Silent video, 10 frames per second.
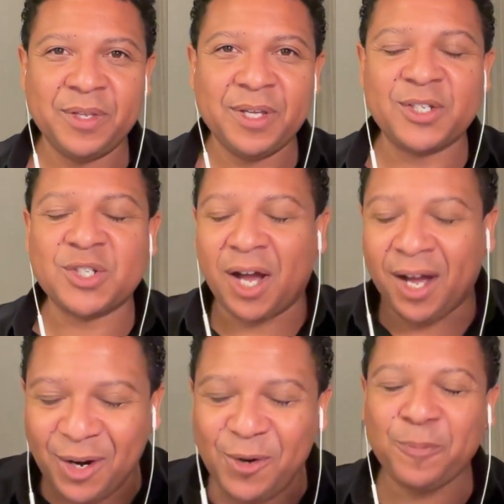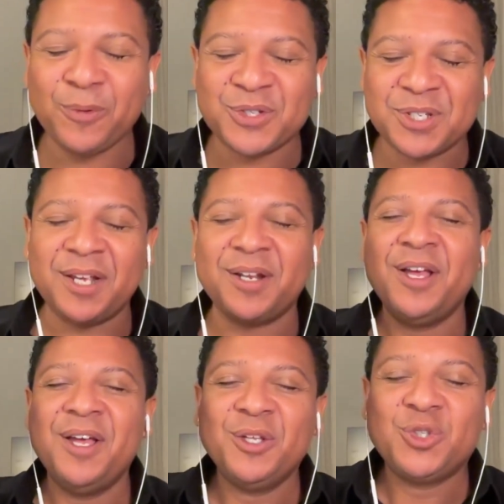It's 100%,
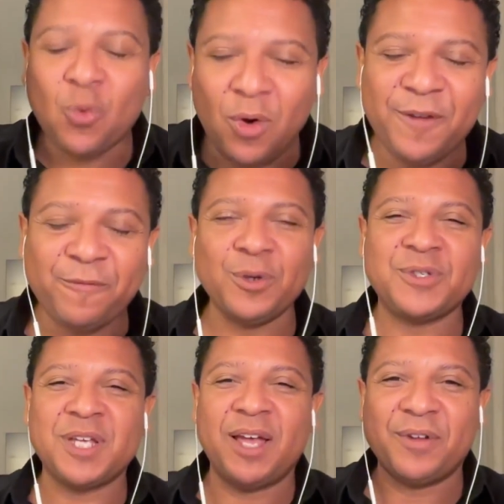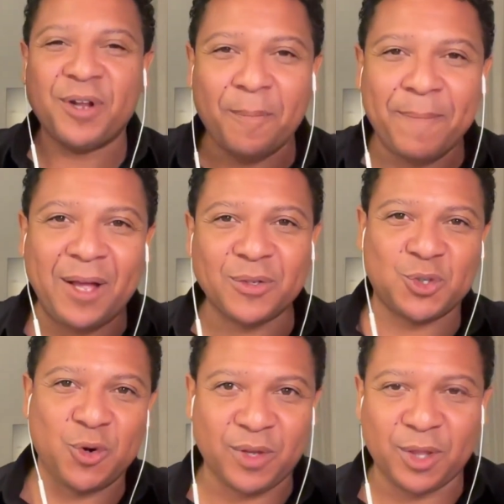24/7 about
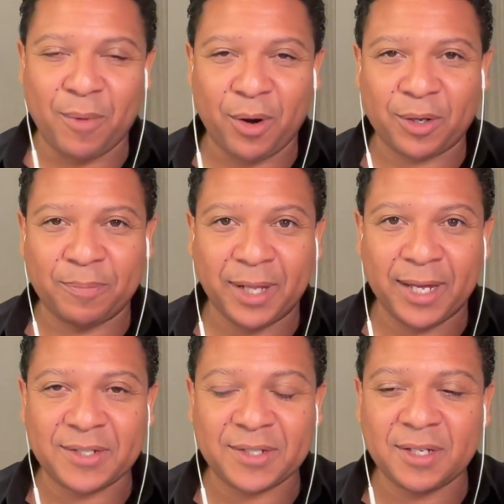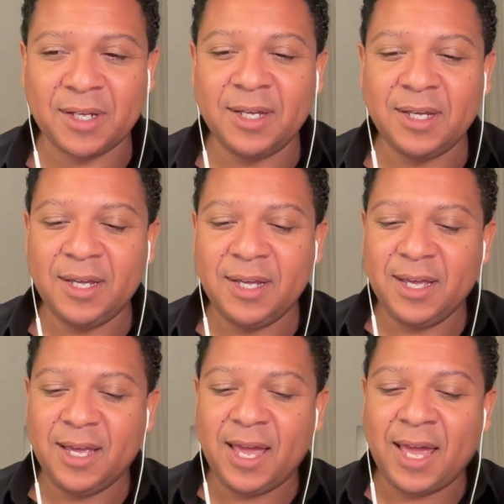serving the marketplace.
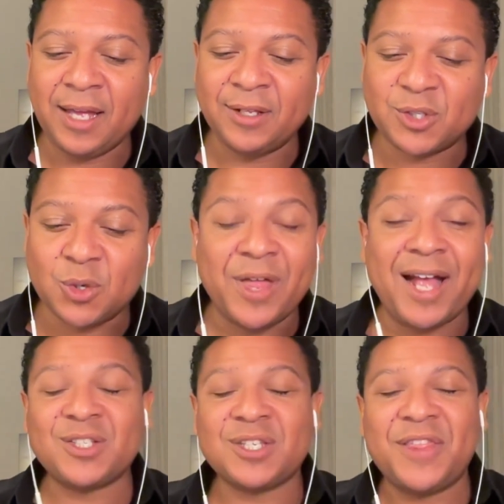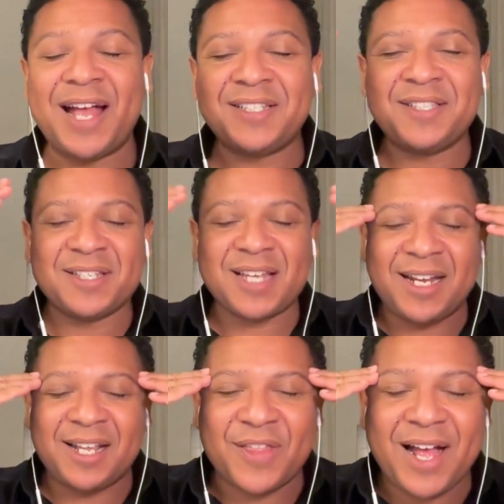And so that's this
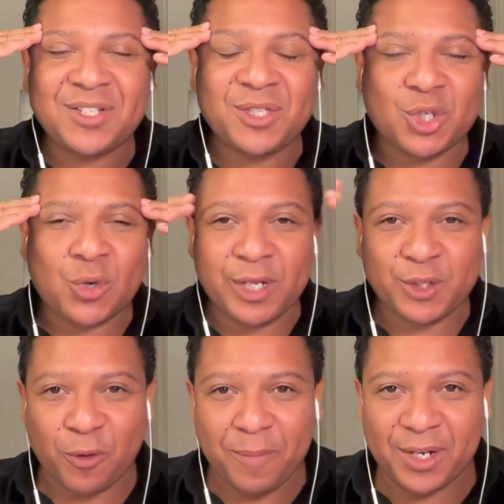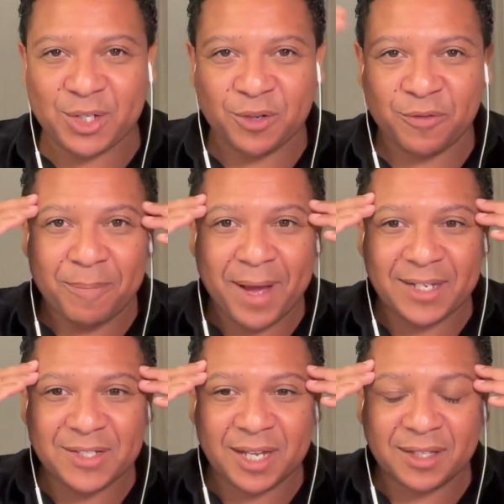idea. That's the transformation of the
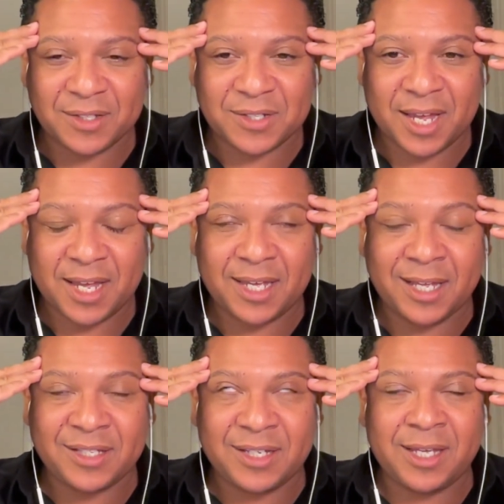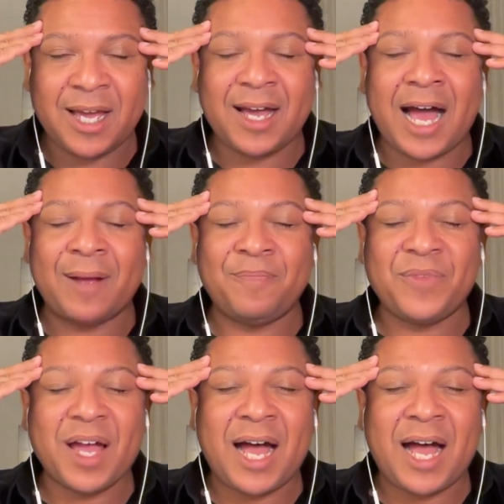mindset, to say I'm